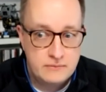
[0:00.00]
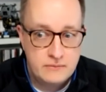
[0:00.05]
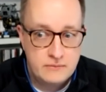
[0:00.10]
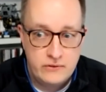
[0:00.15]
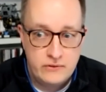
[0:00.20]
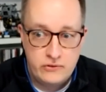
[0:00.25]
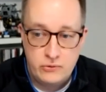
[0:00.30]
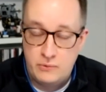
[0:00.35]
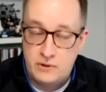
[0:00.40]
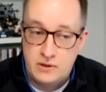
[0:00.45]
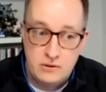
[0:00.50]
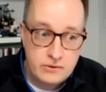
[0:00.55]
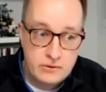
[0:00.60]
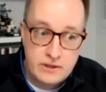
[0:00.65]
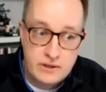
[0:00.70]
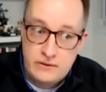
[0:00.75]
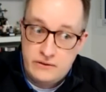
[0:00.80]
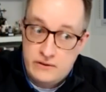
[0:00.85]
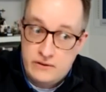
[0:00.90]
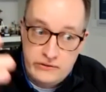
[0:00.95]
So when I look
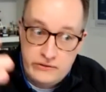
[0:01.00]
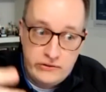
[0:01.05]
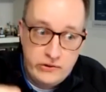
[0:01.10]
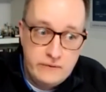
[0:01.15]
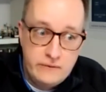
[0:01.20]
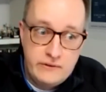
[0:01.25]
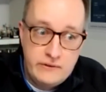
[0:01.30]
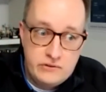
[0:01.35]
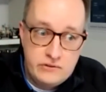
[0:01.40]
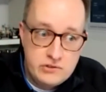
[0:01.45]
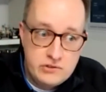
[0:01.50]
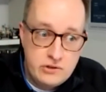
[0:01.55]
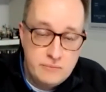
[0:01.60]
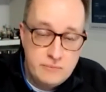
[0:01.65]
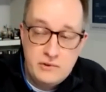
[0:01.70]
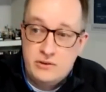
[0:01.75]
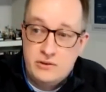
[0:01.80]
at the service in Germany,